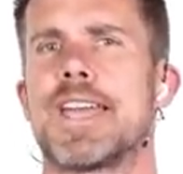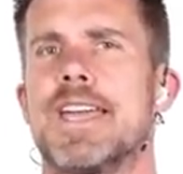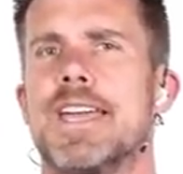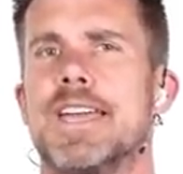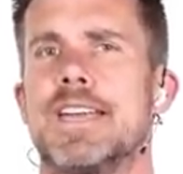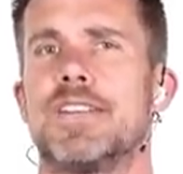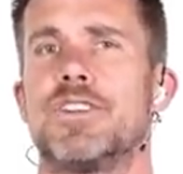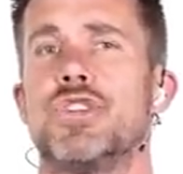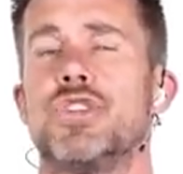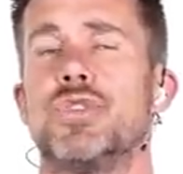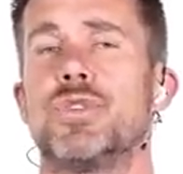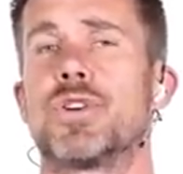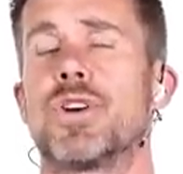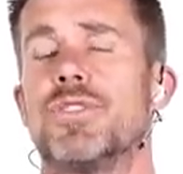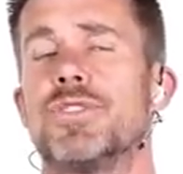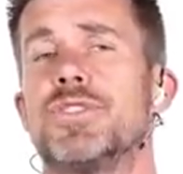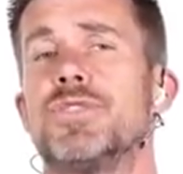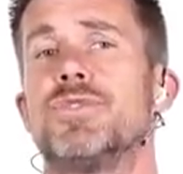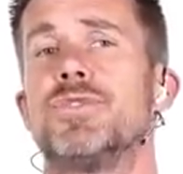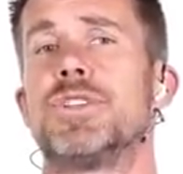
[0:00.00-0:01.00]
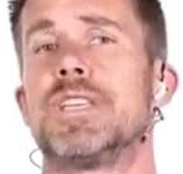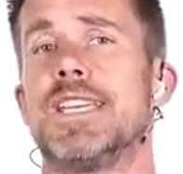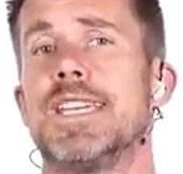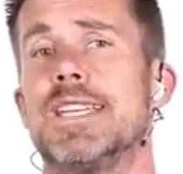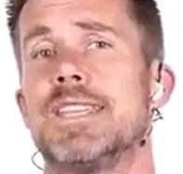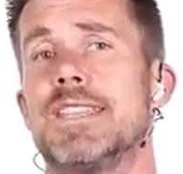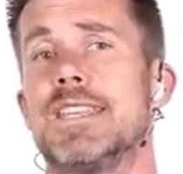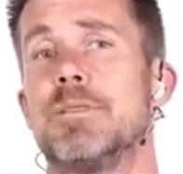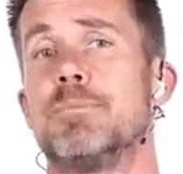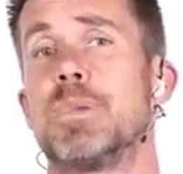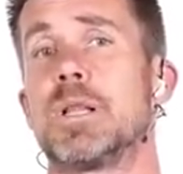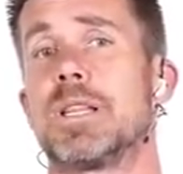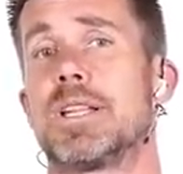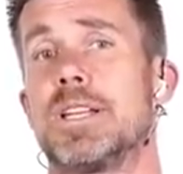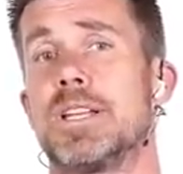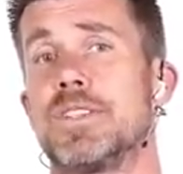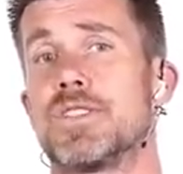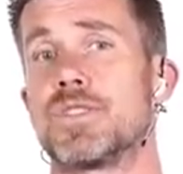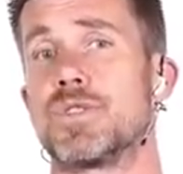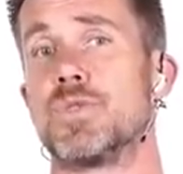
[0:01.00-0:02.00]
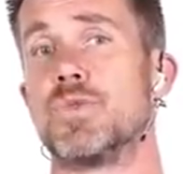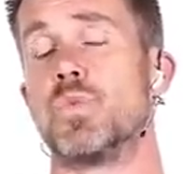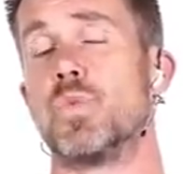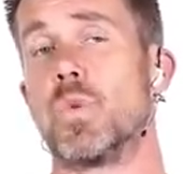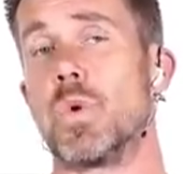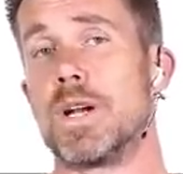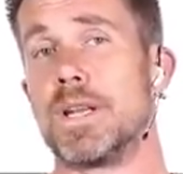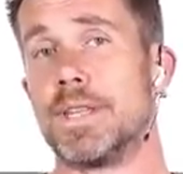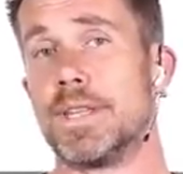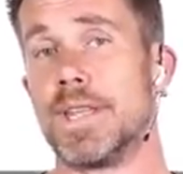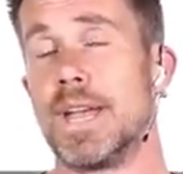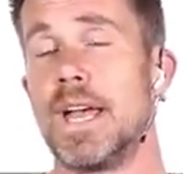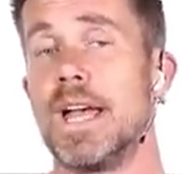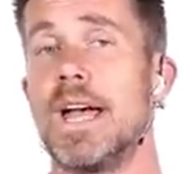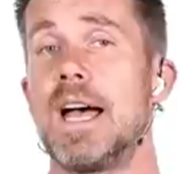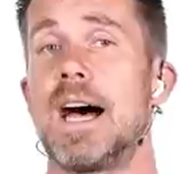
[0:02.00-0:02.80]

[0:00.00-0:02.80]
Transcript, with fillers: and you're going to get the ability to win